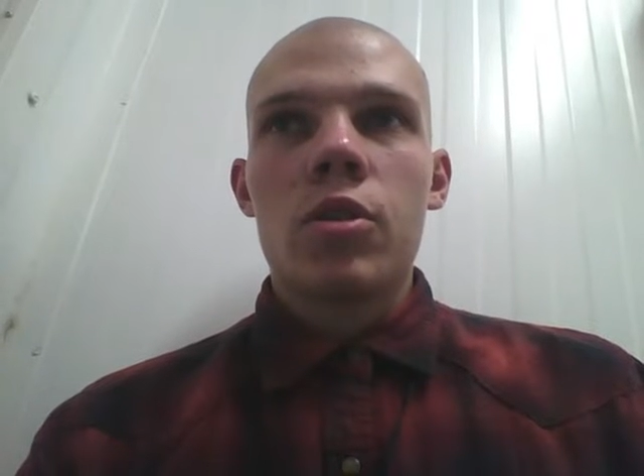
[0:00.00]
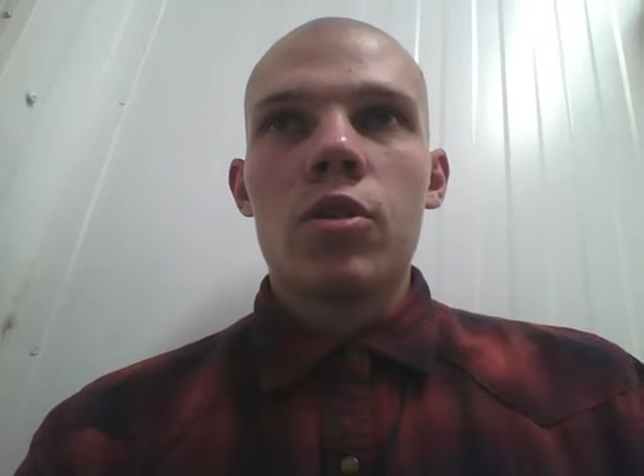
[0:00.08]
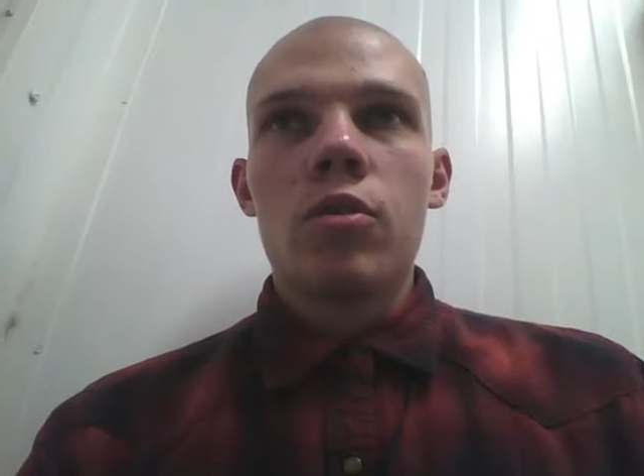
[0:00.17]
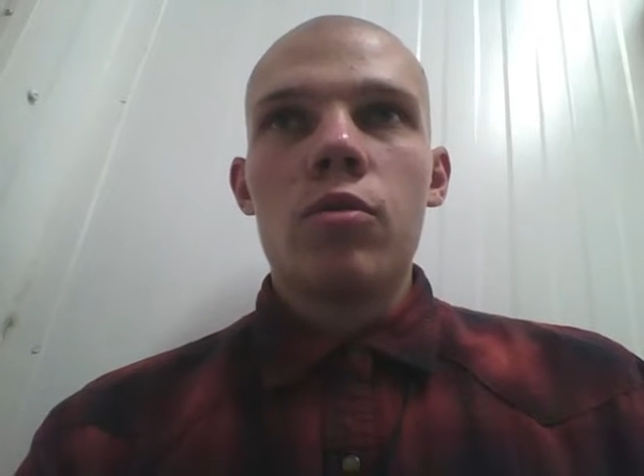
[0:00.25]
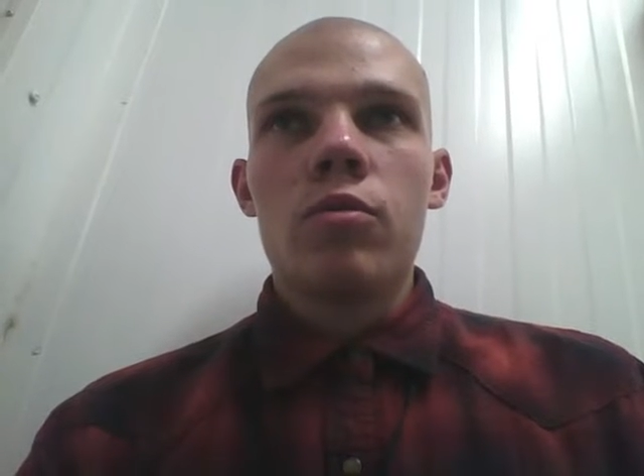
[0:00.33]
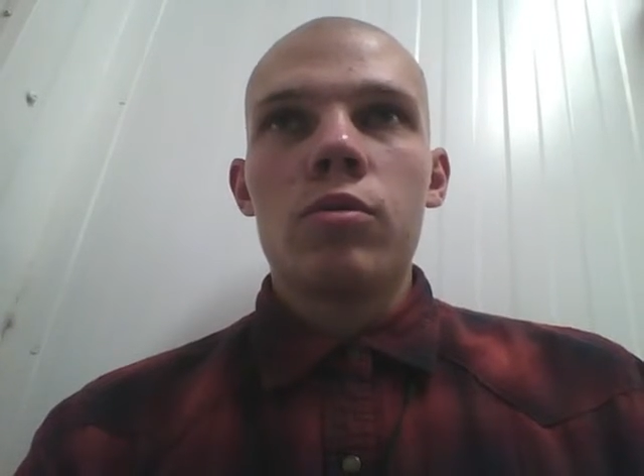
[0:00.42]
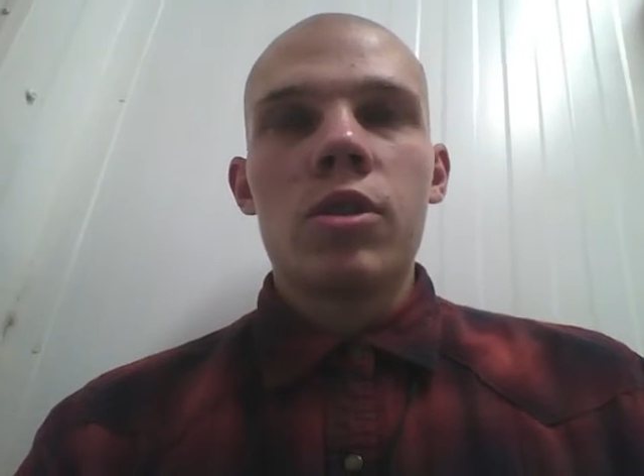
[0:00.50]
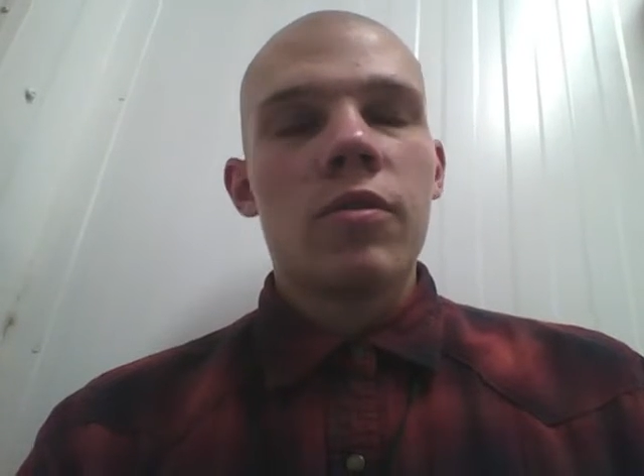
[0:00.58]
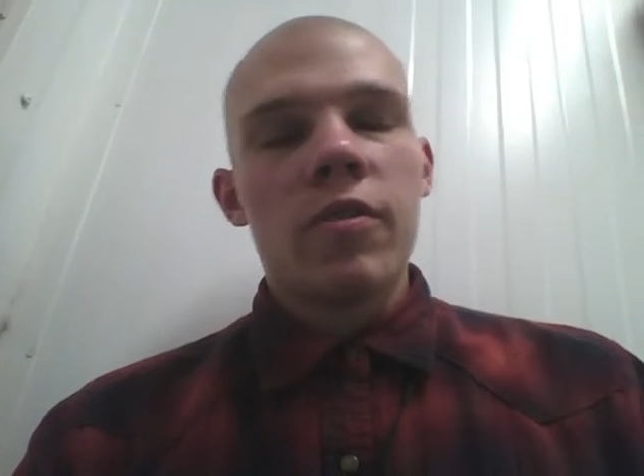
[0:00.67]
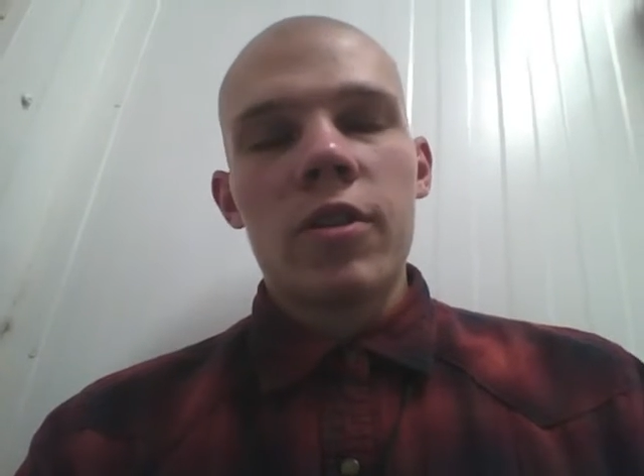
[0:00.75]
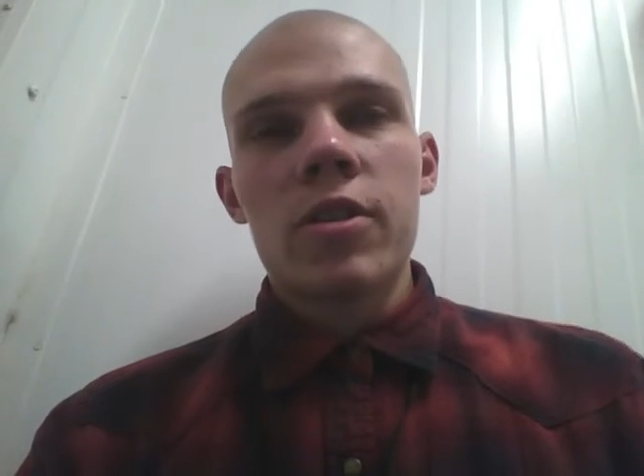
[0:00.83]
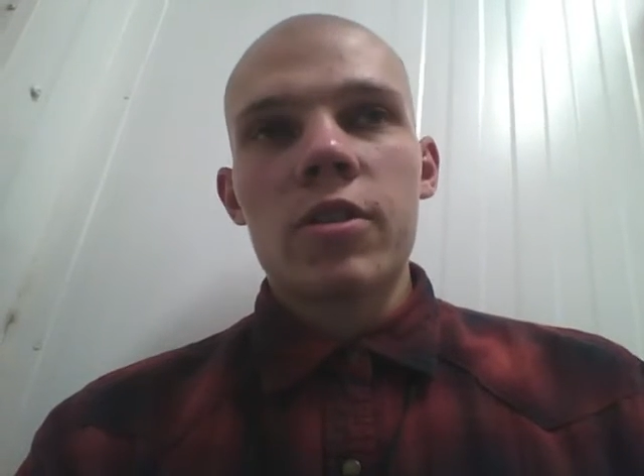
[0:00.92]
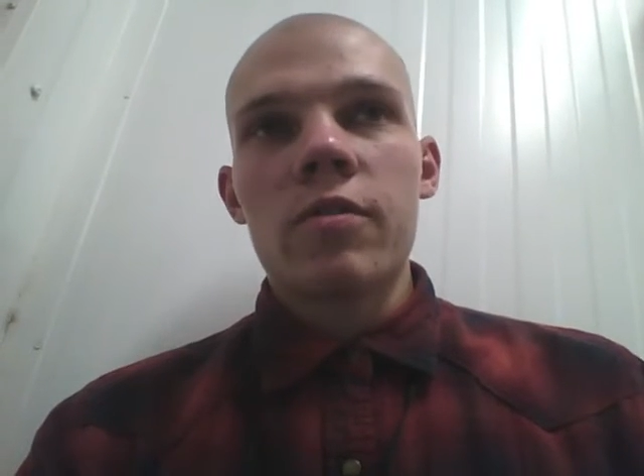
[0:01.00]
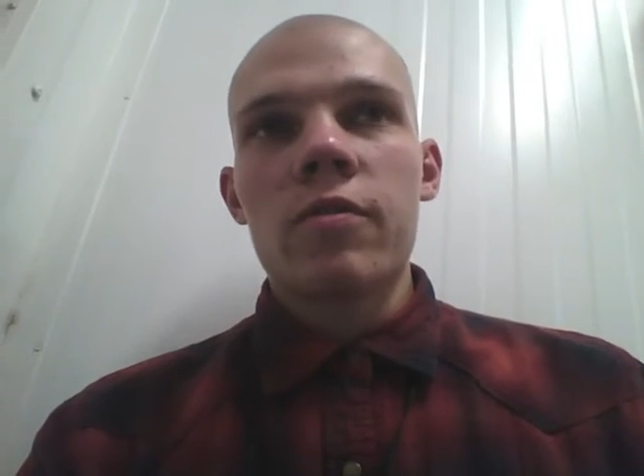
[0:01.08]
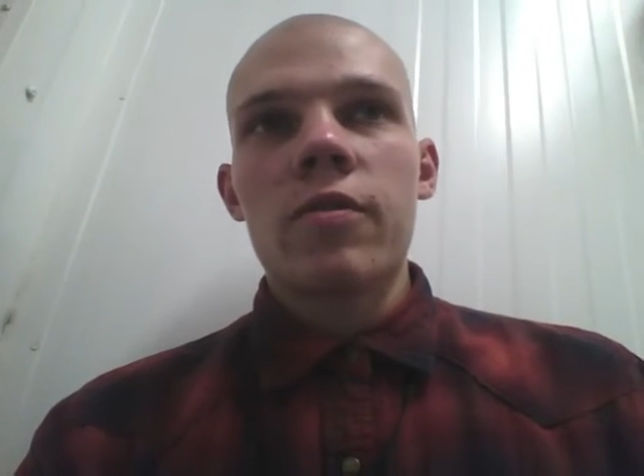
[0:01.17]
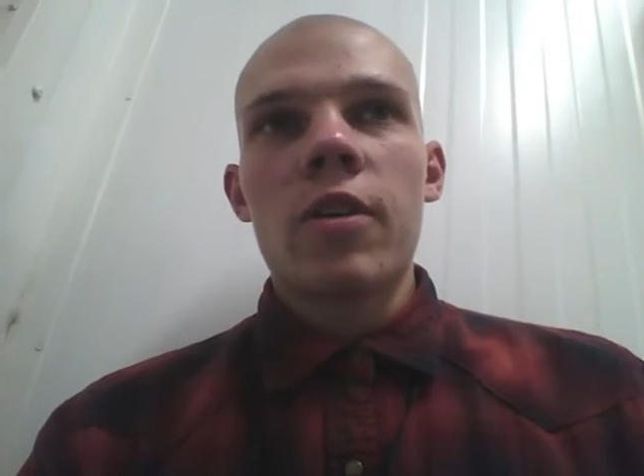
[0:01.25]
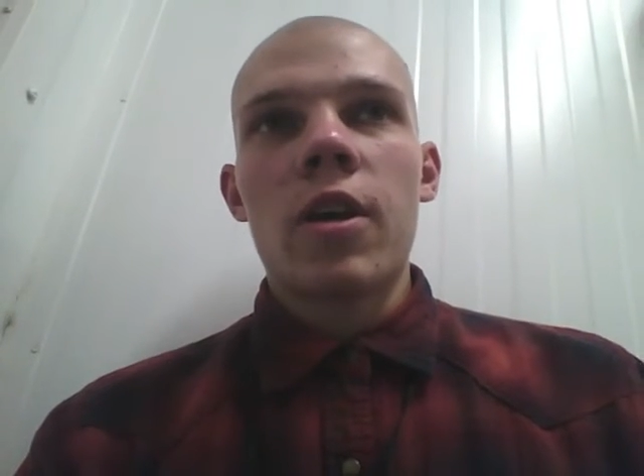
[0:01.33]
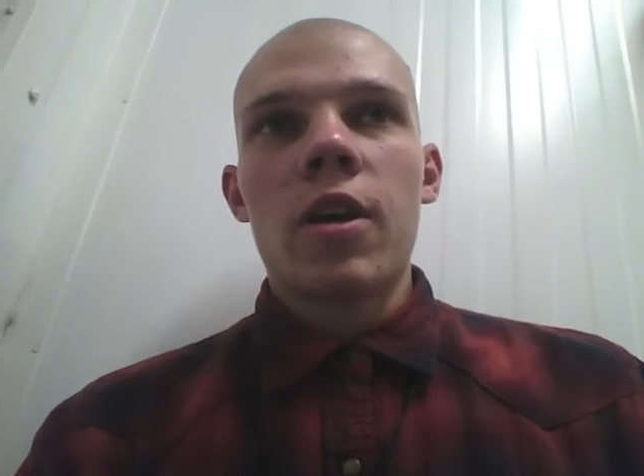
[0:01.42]
too
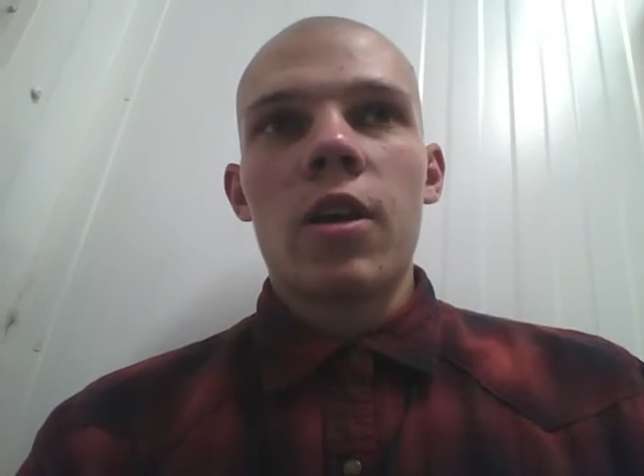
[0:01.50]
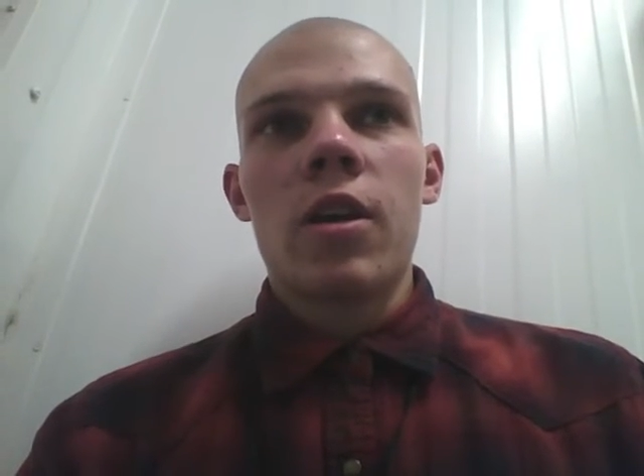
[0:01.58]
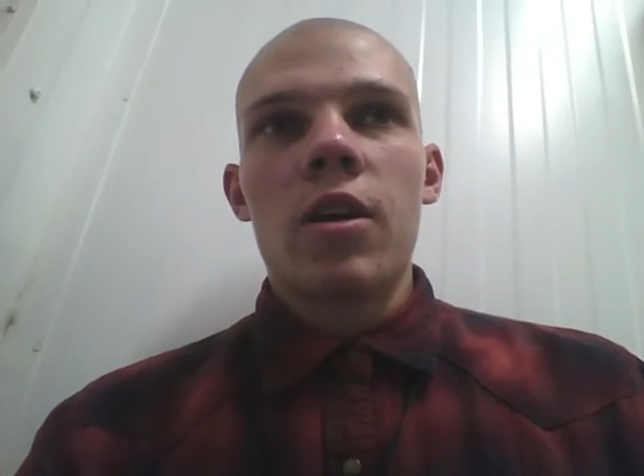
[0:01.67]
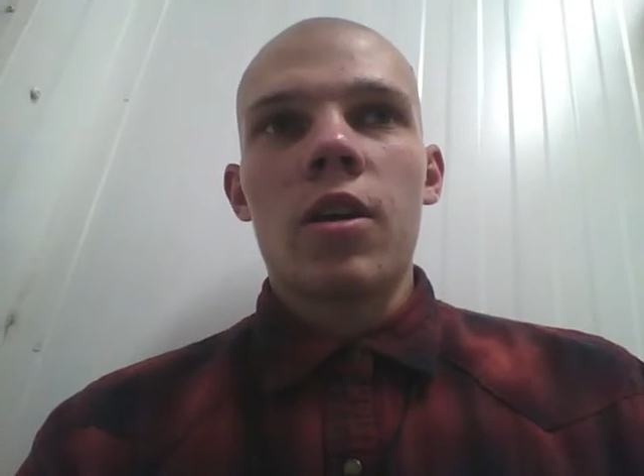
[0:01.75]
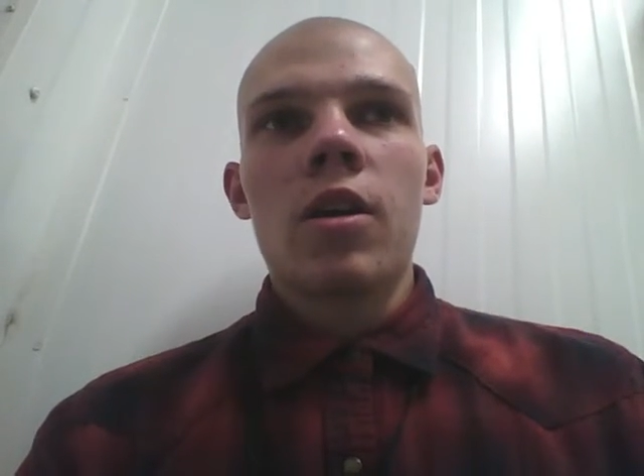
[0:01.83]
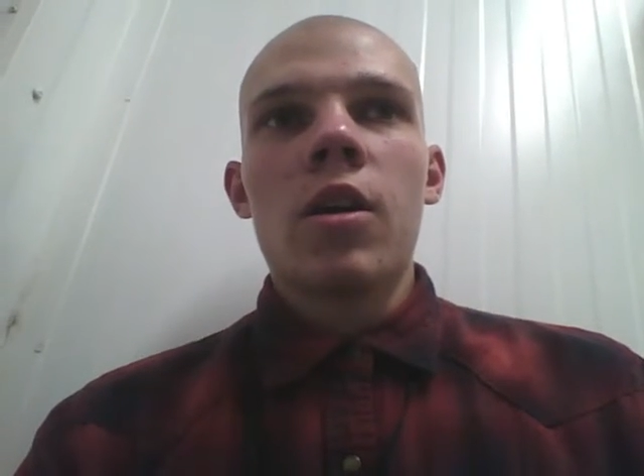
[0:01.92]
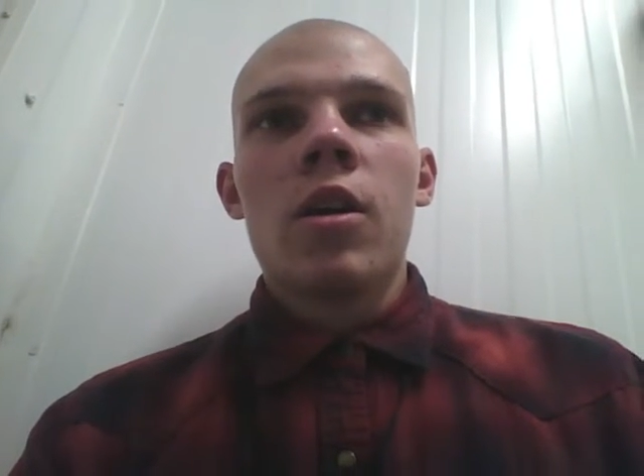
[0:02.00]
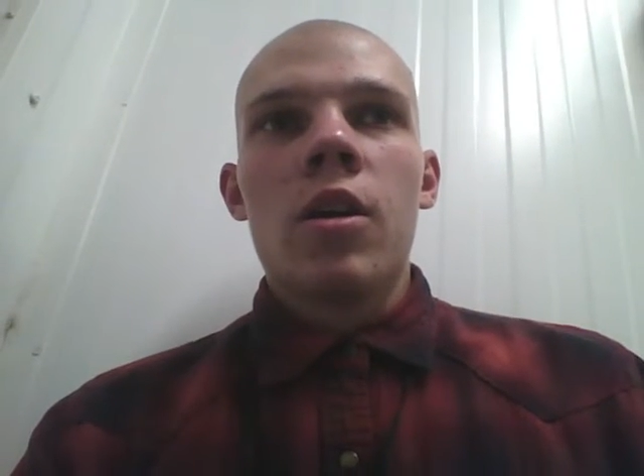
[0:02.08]
divisive a